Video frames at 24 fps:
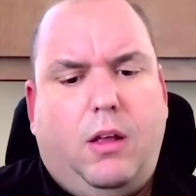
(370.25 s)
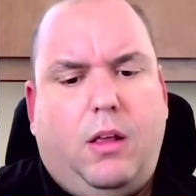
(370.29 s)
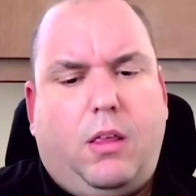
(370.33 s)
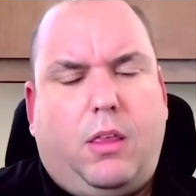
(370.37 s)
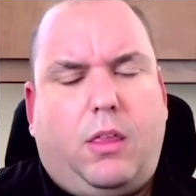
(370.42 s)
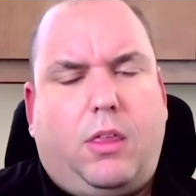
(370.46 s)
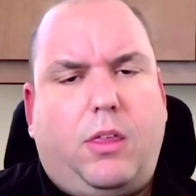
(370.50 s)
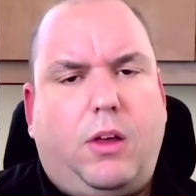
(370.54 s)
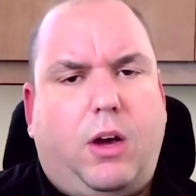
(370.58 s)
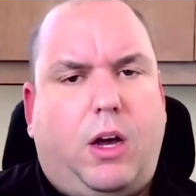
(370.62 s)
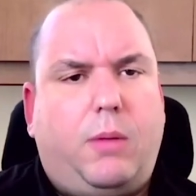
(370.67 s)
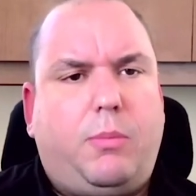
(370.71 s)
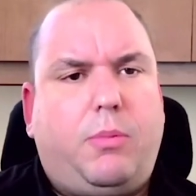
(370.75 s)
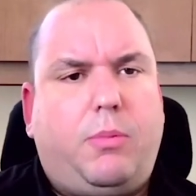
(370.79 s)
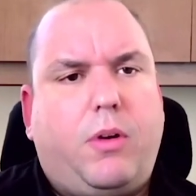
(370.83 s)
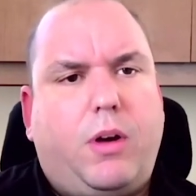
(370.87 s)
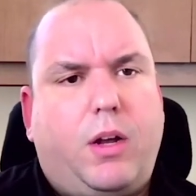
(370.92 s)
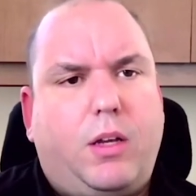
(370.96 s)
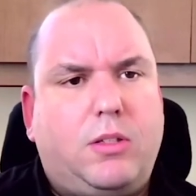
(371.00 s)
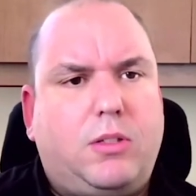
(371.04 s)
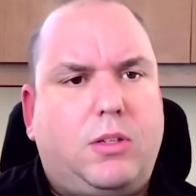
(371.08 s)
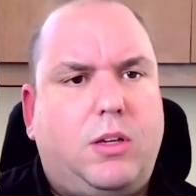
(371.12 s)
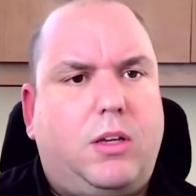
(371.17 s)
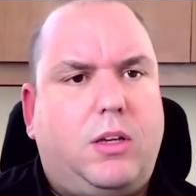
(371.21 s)
thought
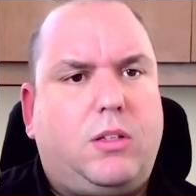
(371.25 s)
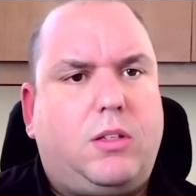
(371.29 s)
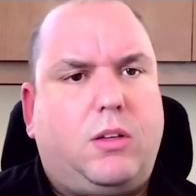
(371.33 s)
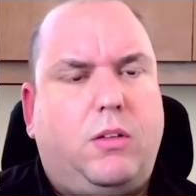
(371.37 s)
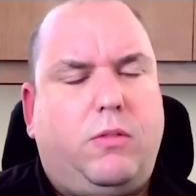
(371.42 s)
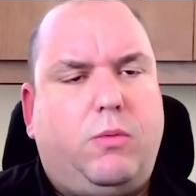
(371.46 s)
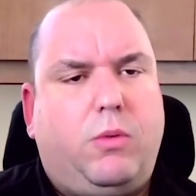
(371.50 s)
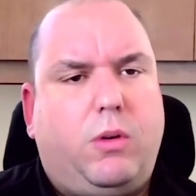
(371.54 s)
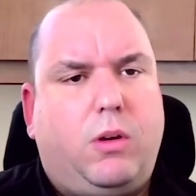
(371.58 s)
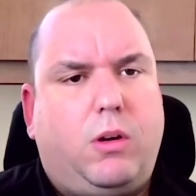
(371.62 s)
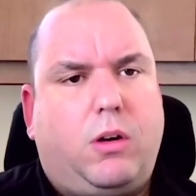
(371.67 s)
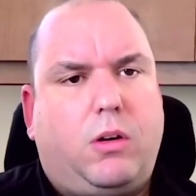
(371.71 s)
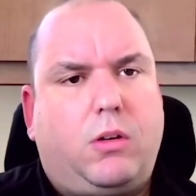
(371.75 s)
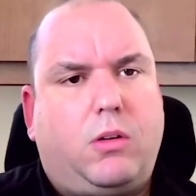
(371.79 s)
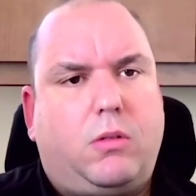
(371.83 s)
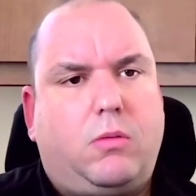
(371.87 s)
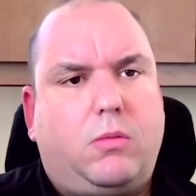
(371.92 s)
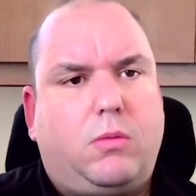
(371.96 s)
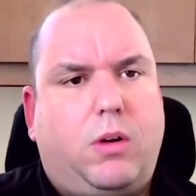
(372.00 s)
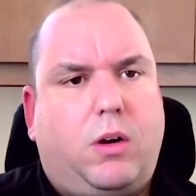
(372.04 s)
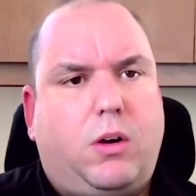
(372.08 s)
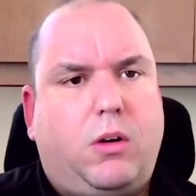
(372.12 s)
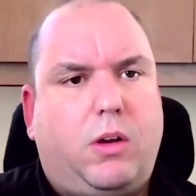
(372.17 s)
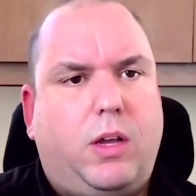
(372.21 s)
process of what our,
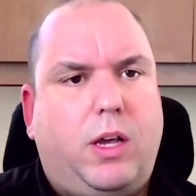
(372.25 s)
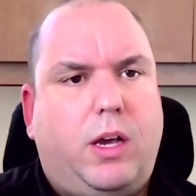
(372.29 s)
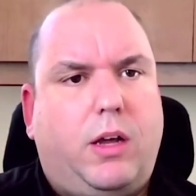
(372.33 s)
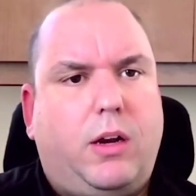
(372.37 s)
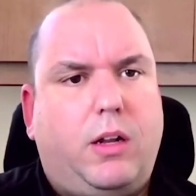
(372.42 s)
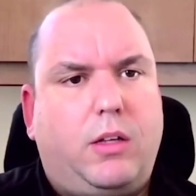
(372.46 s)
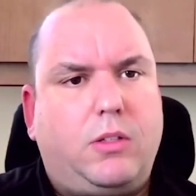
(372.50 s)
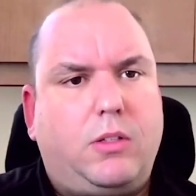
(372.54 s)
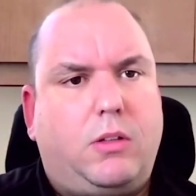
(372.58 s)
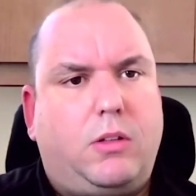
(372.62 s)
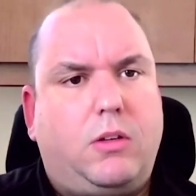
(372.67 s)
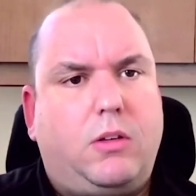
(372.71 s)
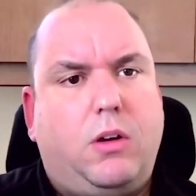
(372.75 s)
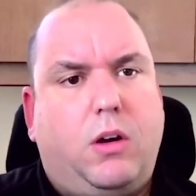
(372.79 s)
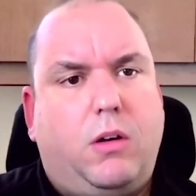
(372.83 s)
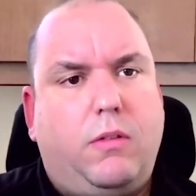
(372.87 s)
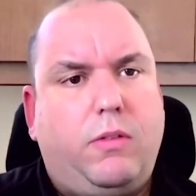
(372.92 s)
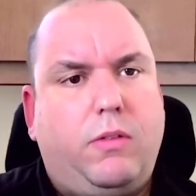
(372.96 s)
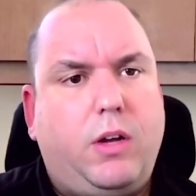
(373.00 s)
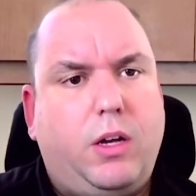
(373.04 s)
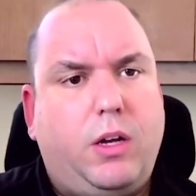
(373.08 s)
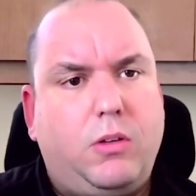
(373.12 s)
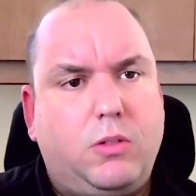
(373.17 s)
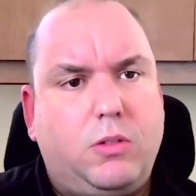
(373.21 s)
our counties on the Gulf
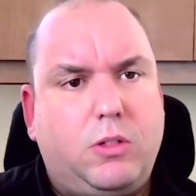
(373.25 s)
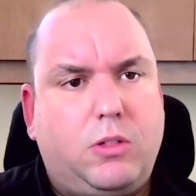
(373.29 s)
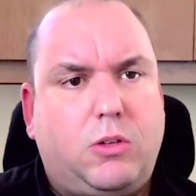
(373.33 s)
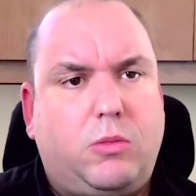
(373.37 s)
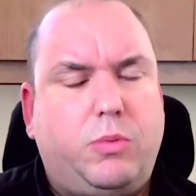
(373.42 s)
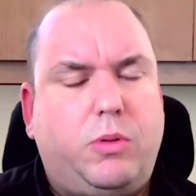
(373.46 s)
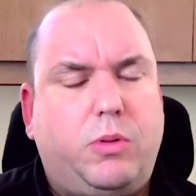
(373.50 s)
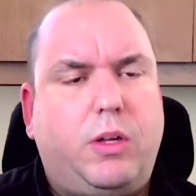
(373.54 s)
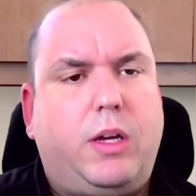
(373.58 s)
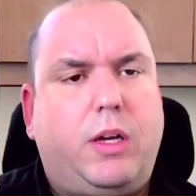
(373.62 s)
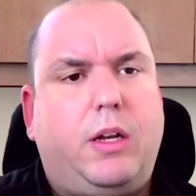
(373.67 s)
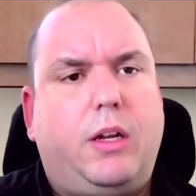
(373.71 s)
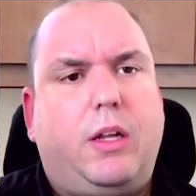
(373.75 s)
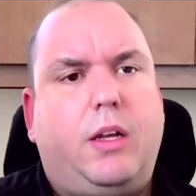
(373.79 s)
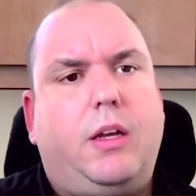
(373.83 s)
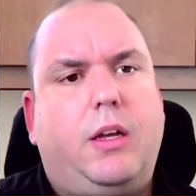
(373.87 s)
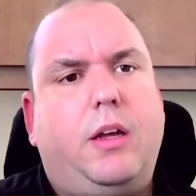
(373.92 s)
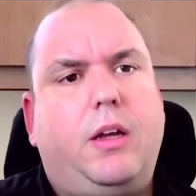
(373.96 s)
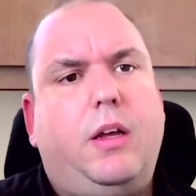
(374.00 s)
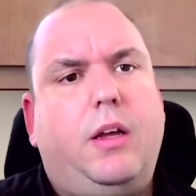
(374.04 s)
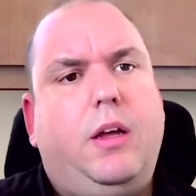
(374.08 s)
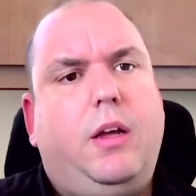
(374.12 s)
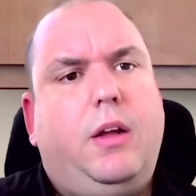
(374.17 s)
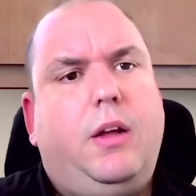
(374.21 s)
Coast are
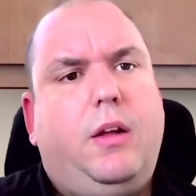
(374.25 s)
planning.